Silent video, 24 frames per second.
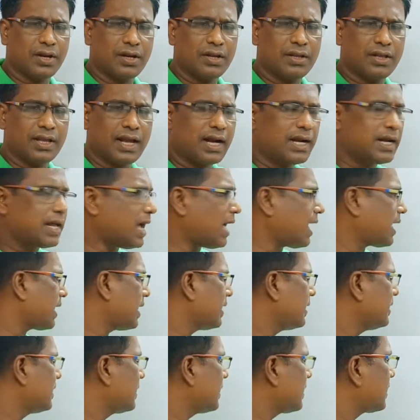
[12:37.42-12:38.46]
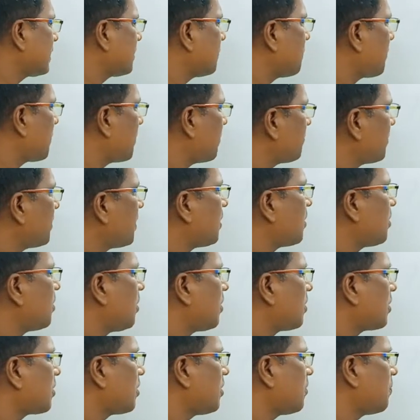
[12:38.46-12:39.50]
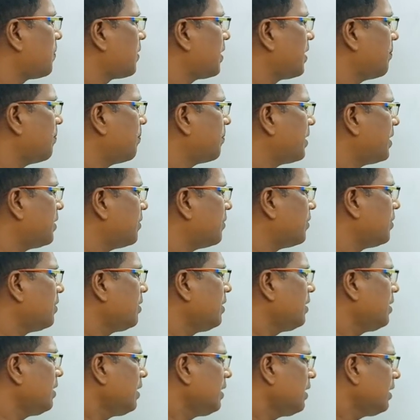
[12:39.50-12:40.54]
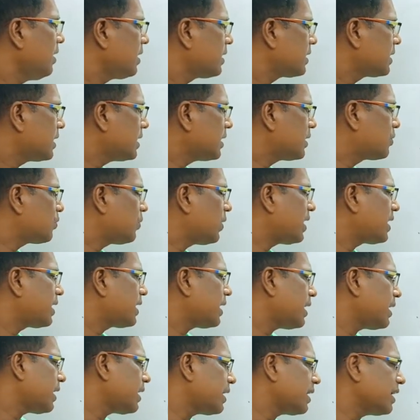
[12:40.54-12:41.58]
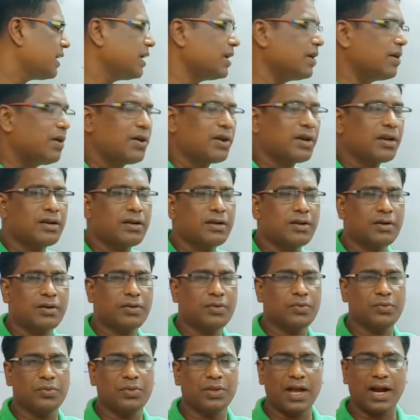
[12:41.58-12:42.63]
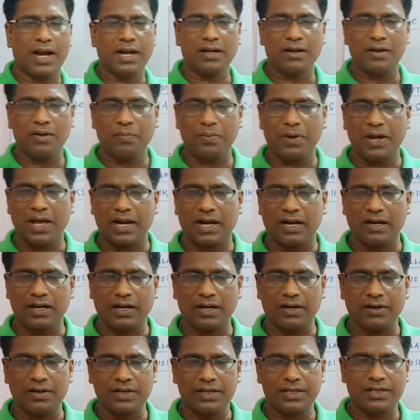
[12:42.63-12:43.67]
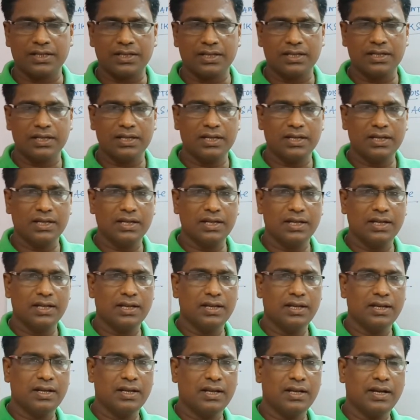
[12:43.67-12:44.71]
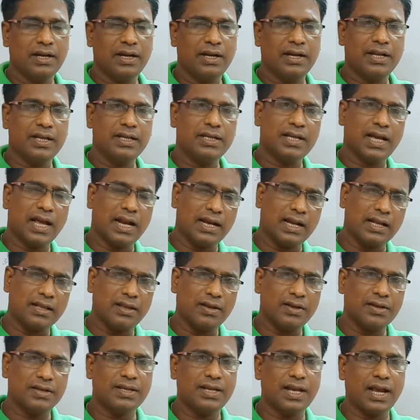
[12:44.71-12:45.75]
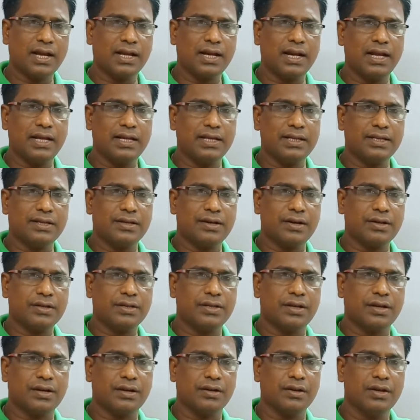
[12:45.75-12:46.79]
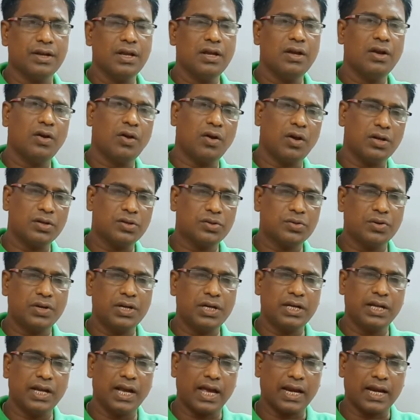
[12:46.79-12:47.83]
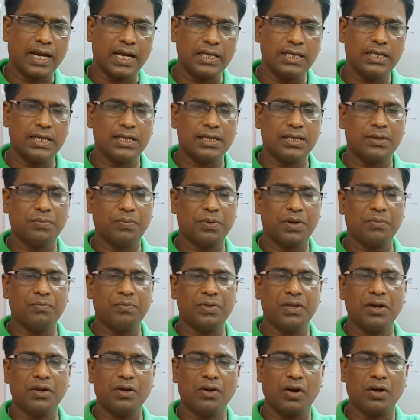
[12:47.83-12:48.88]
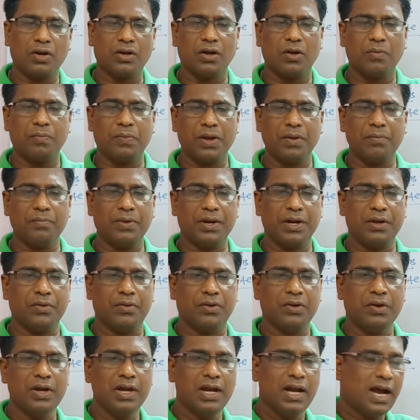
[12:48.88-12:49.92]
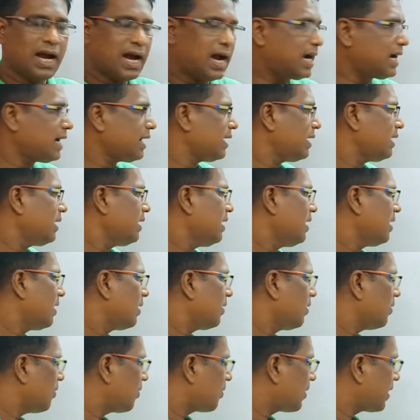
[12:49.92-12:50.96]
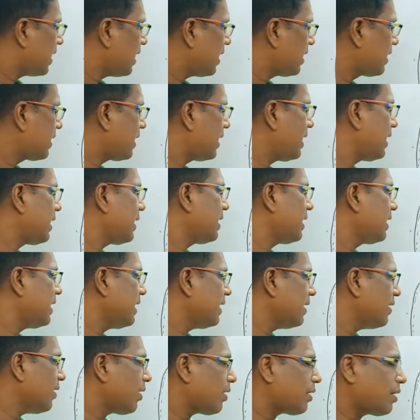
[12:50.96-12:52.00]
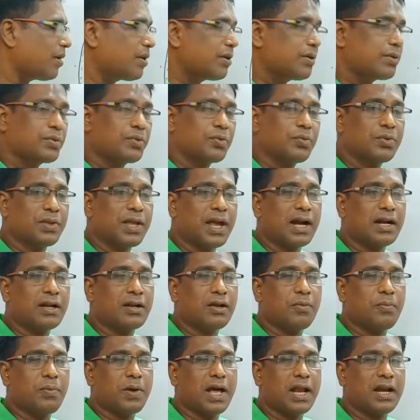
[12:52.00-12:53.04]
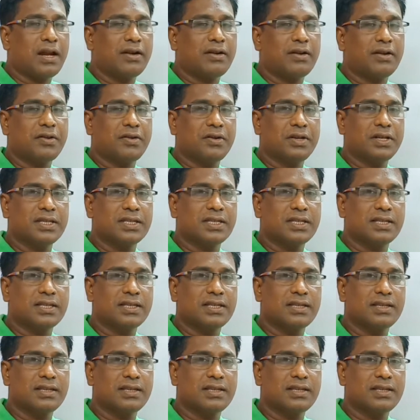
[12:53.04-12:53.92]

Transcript: that arises from the gut of embryo situated near to that of allantois. It is another sac-like structure. Also it arises from the gut of embryo and located nearer to that of allantois.